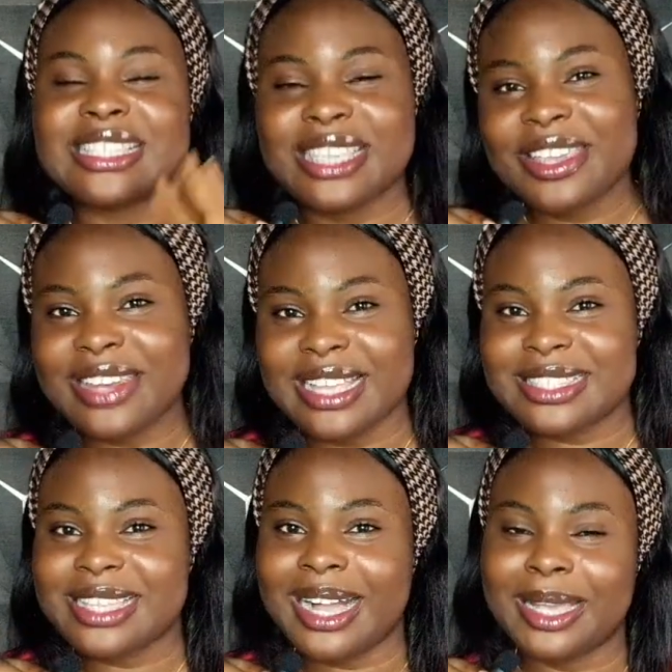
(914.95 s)
See you
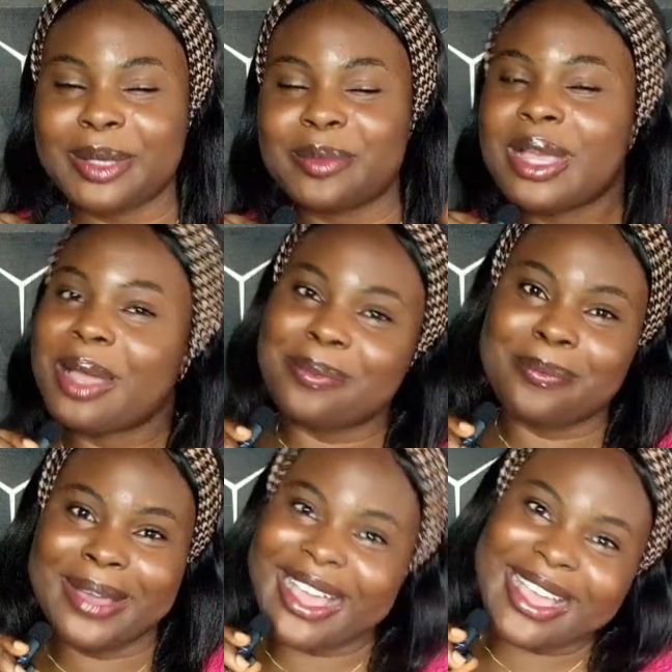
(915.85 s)
next time.
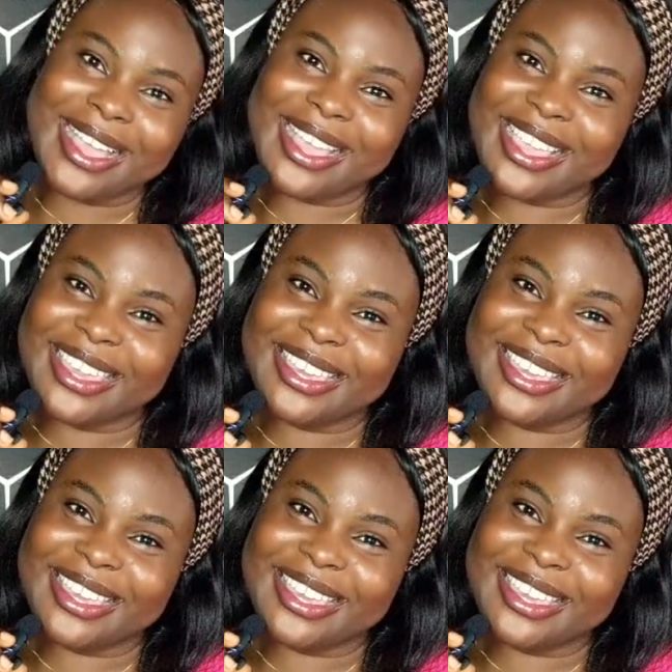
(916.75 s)
Bye.